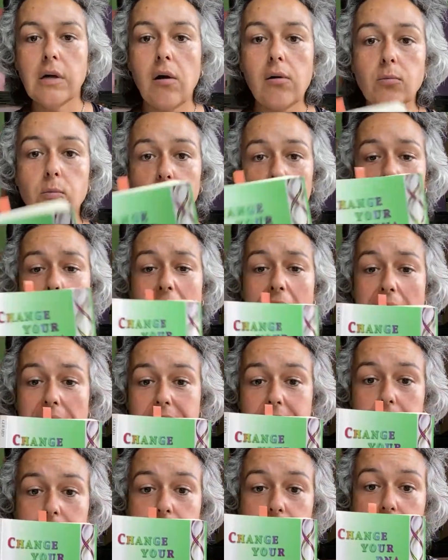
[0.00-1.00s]
We're back.
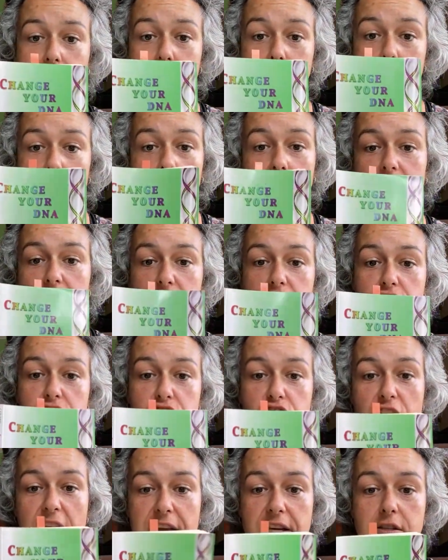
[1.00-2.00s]
To
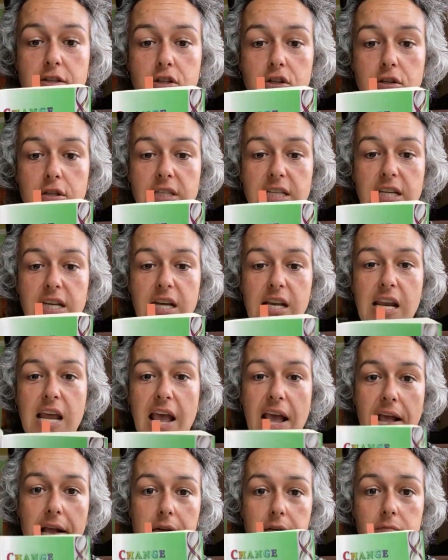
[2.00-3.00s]
change your
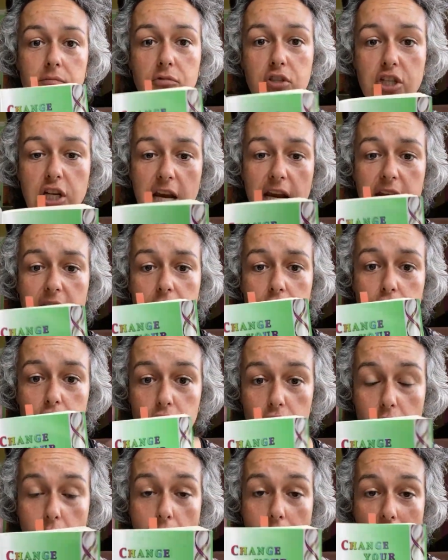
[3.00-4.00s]
DNA, change
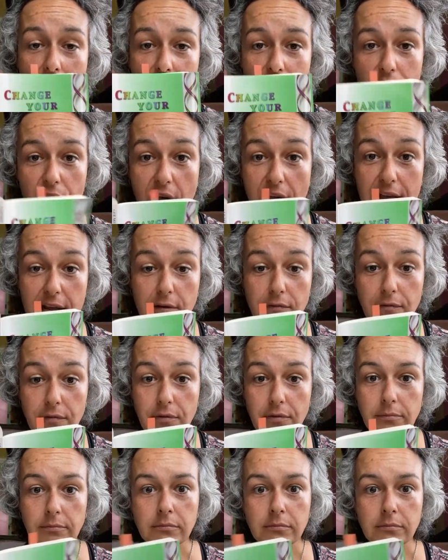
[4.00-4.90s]
your life.